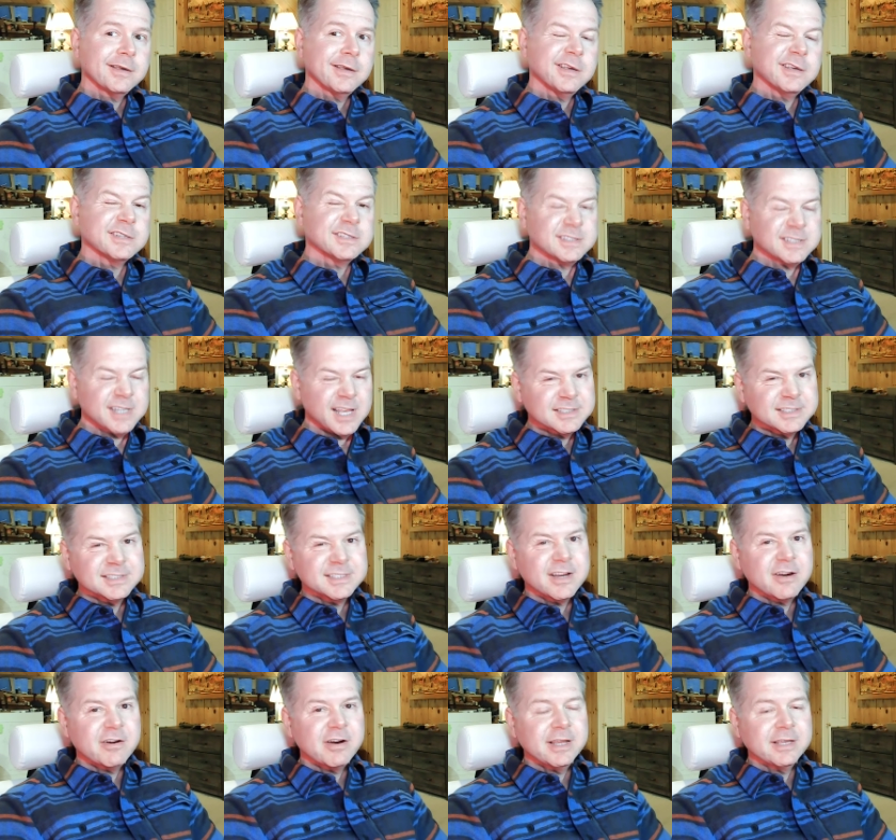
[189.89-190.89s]
is
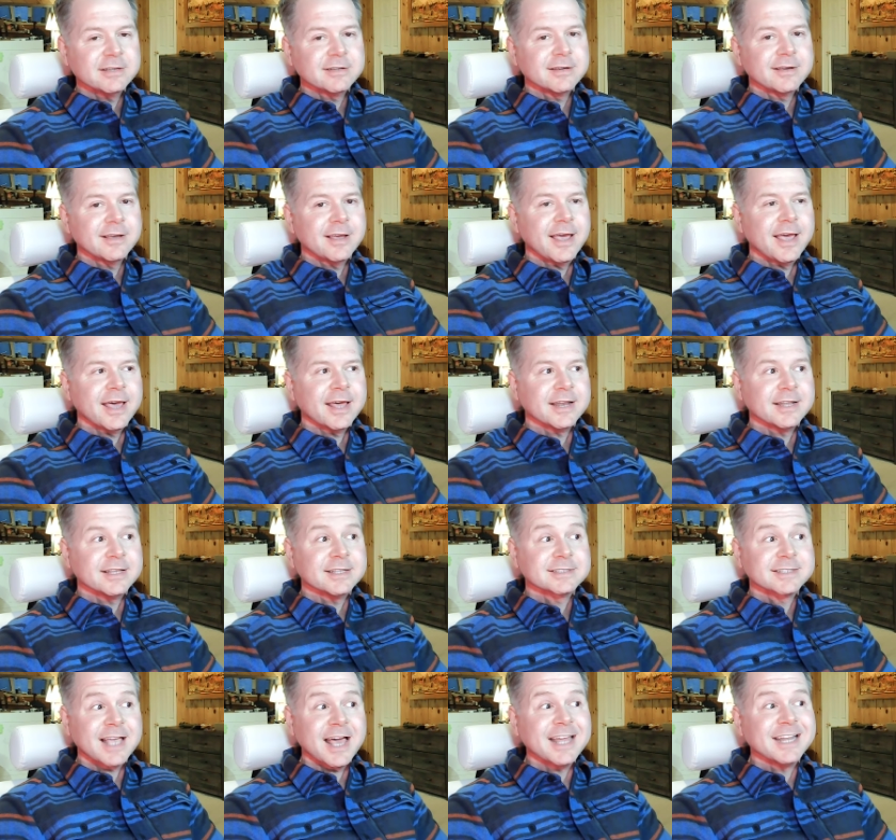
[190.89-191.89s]
necessary and
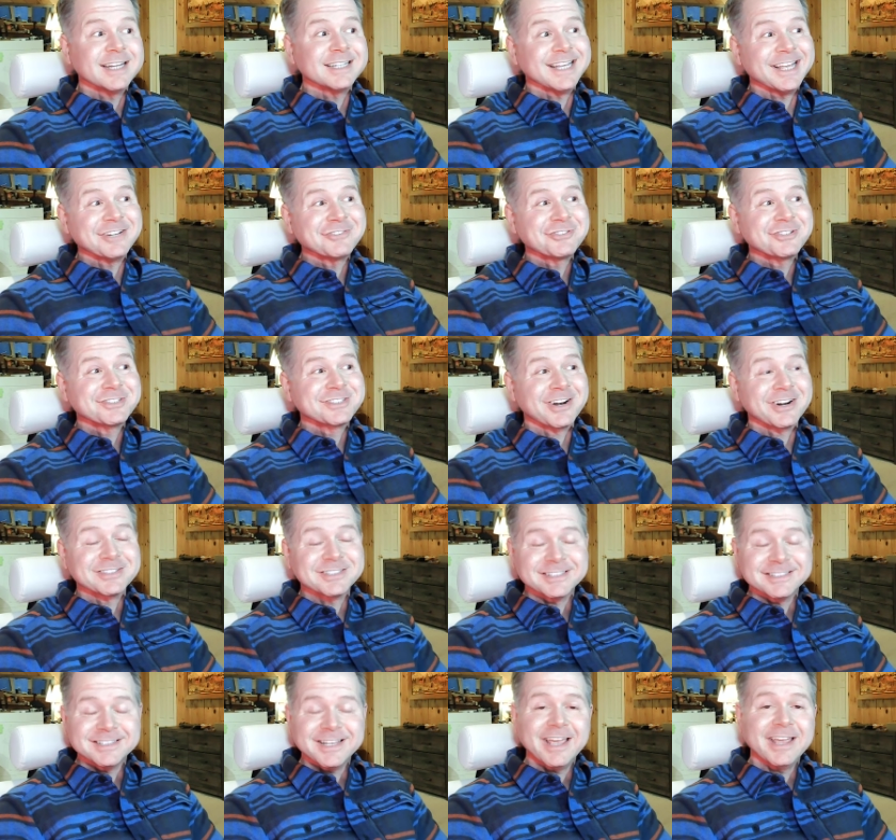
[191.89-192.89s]
is kind of dangerous in our
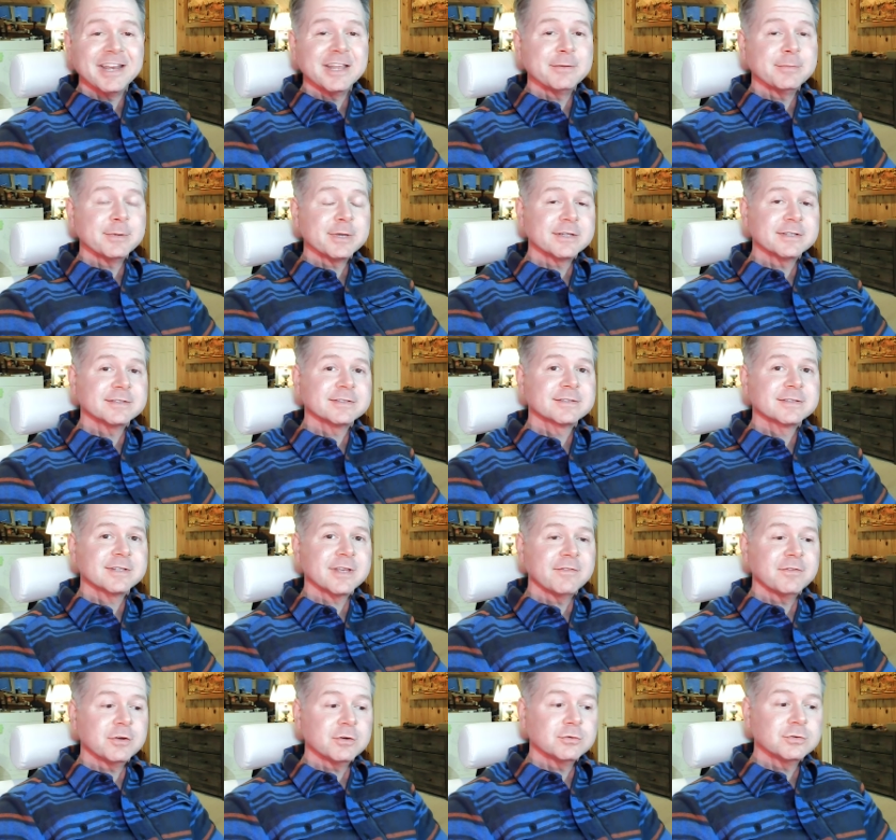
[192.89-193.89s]
society, because
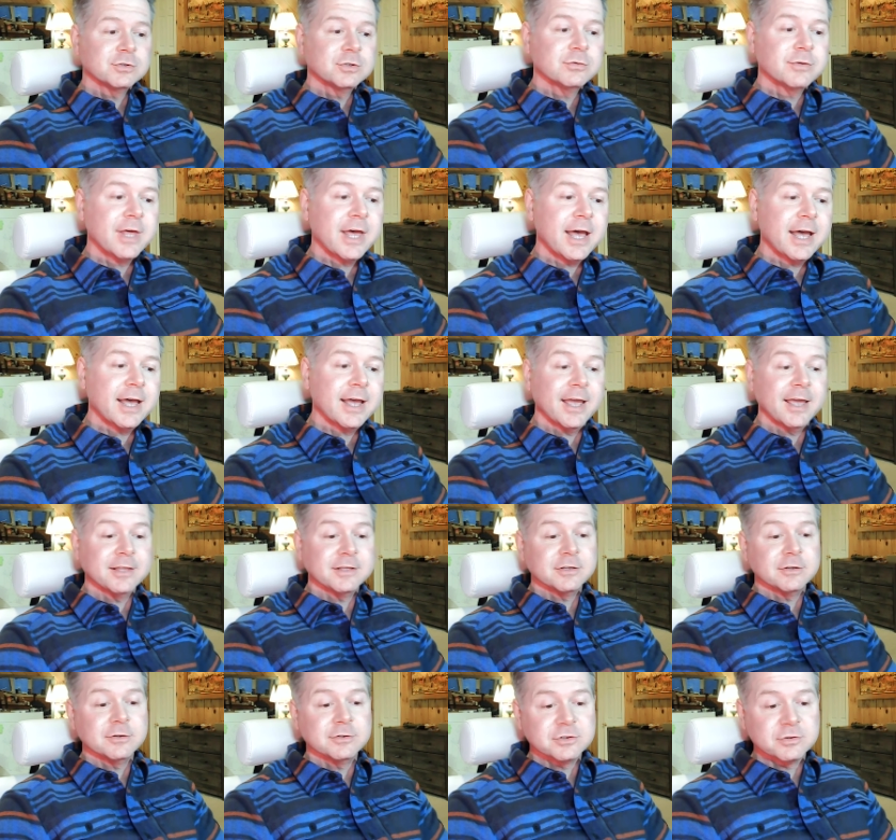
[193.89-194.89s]
if you do that
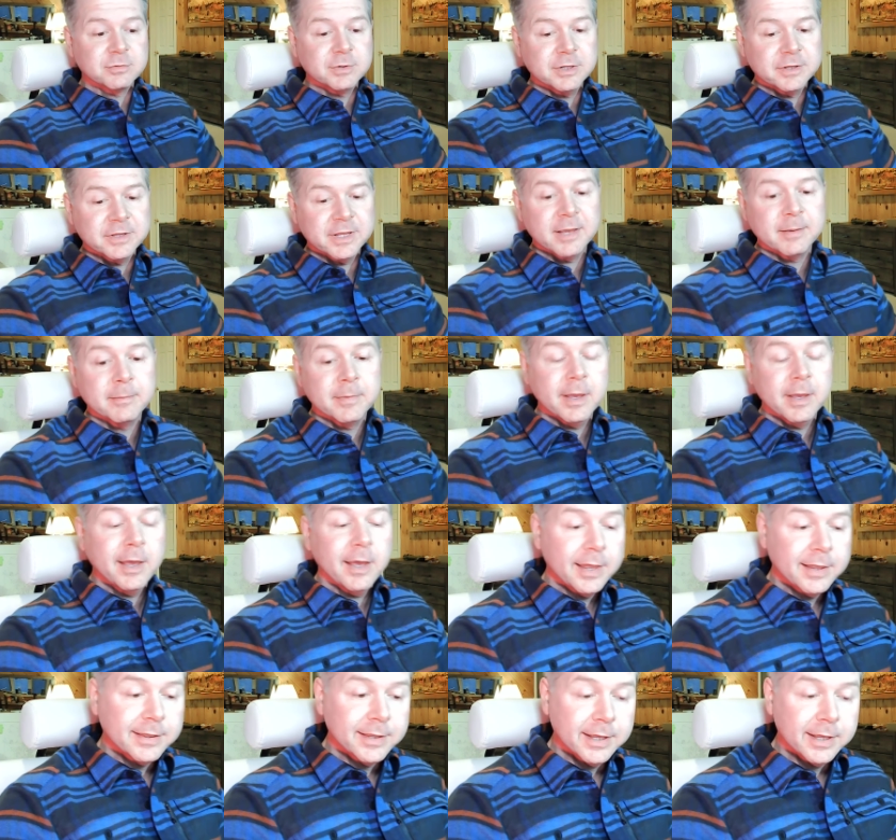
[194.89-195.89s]
and use your real name,
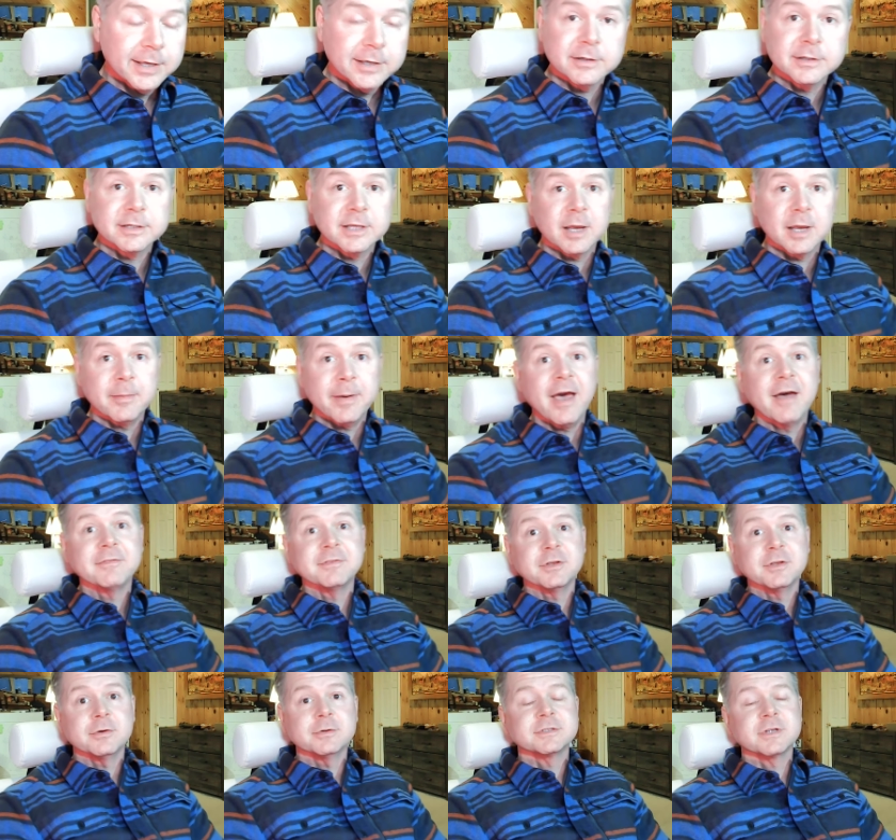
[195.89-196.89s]
they could come
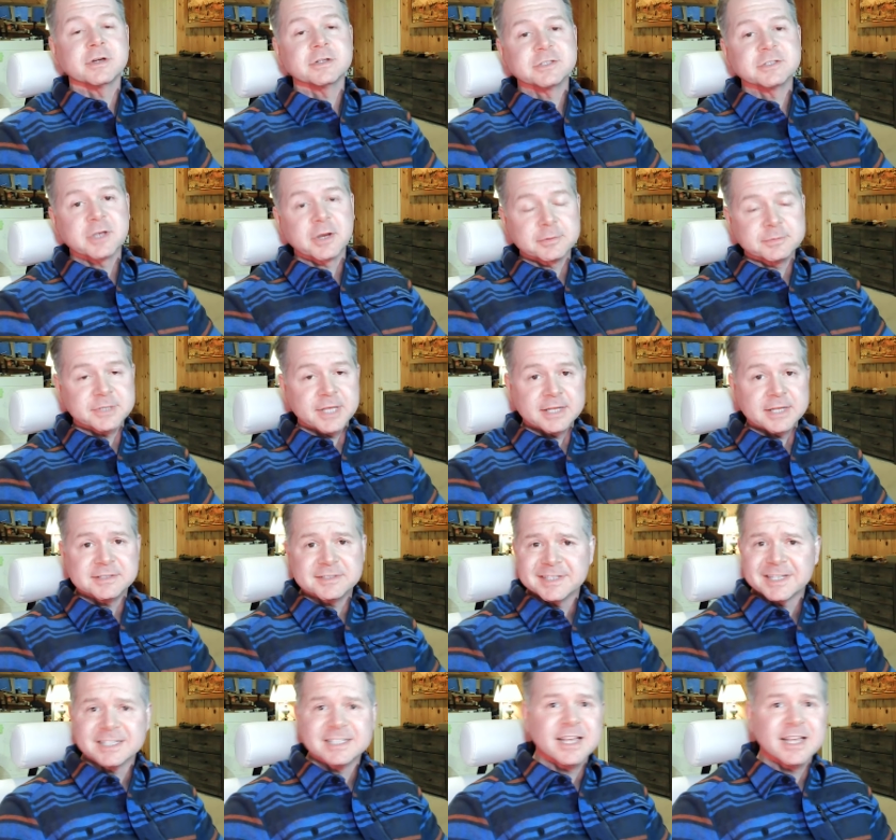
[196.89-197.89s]
after you in certain
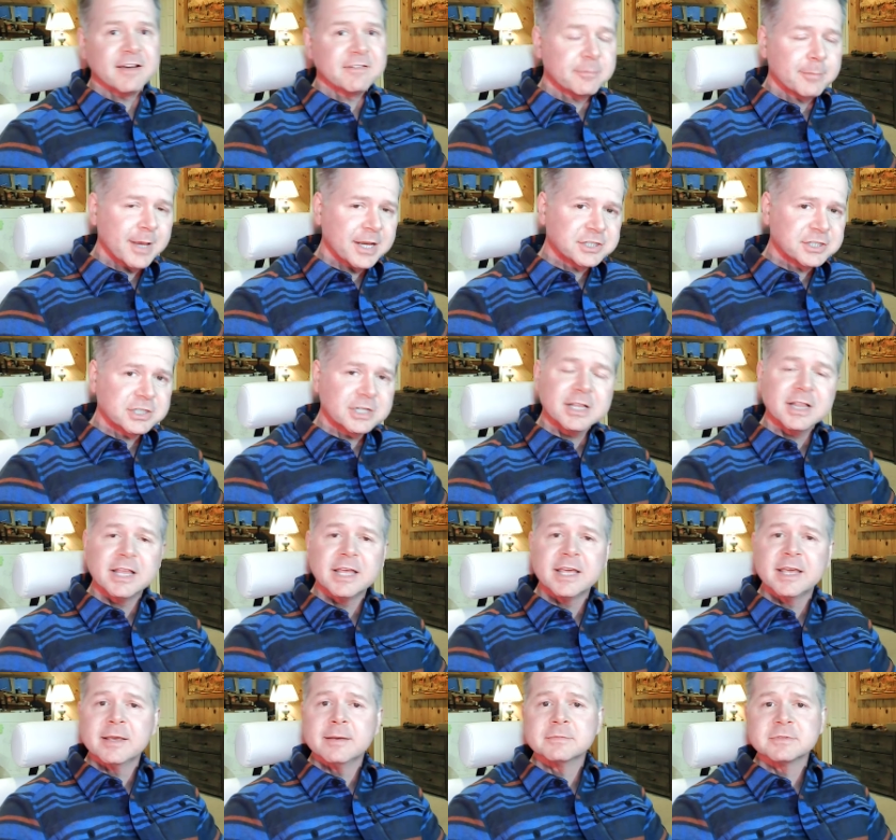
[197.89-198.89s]
circumstances, like defamation
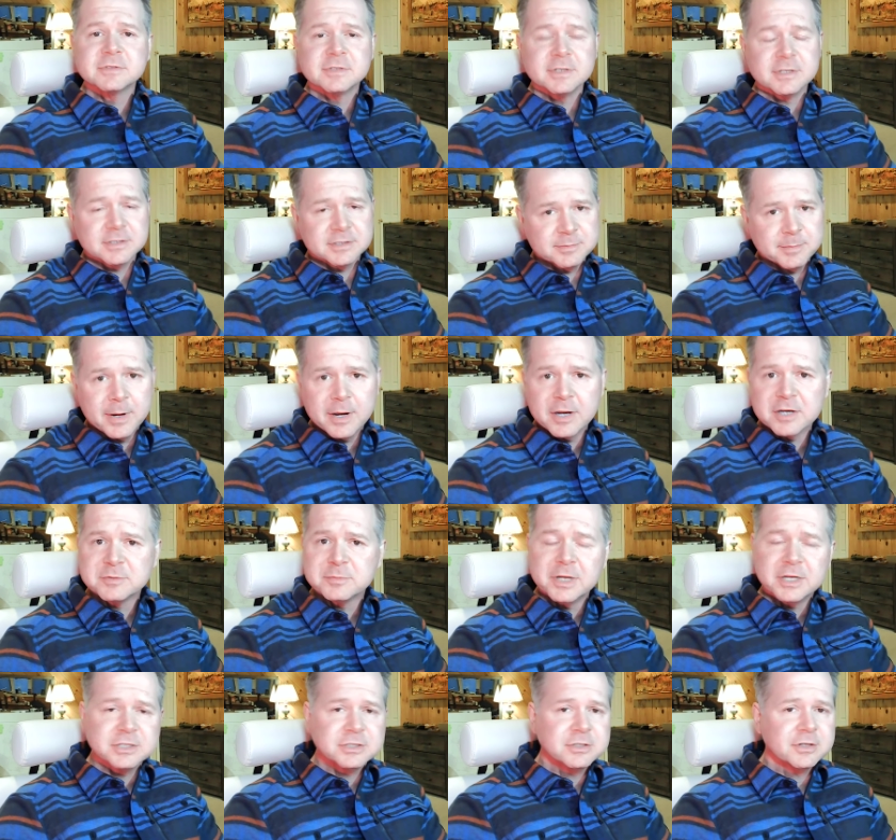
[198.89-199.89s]
claims,
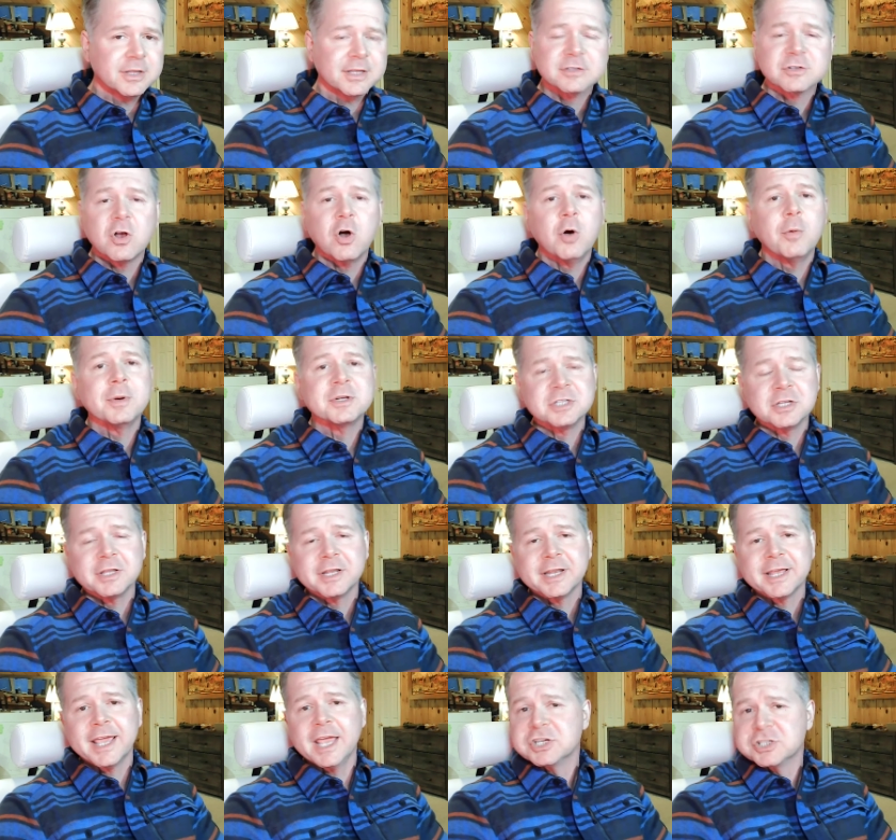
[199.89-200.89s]
disparagement issues. Like, there's a whole bunch of
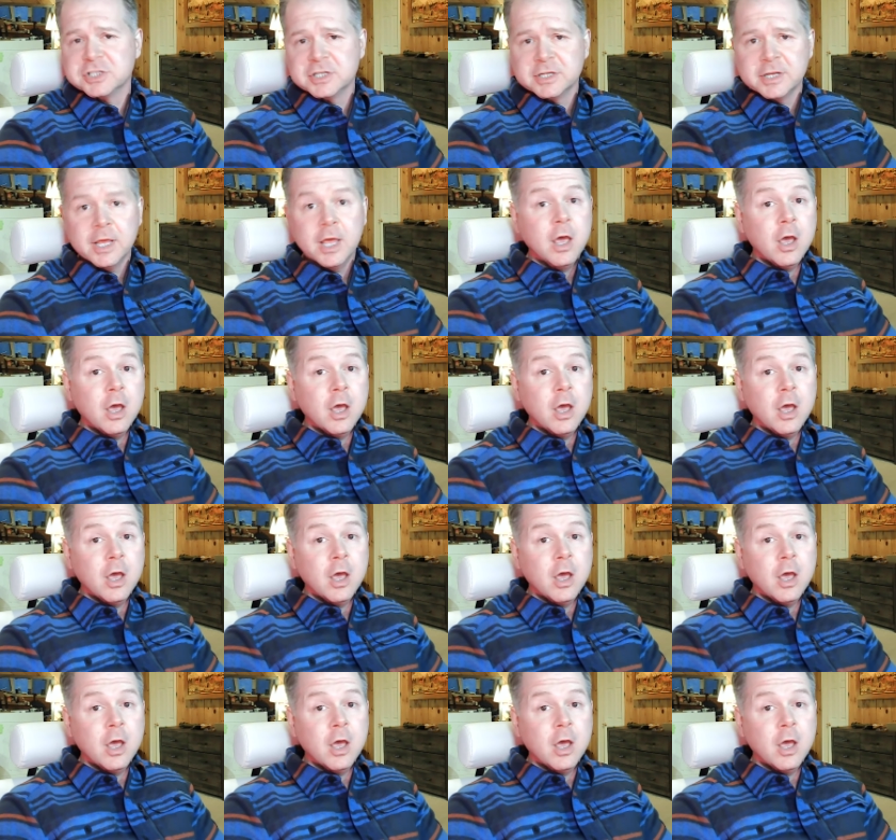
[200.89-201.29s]
litigation.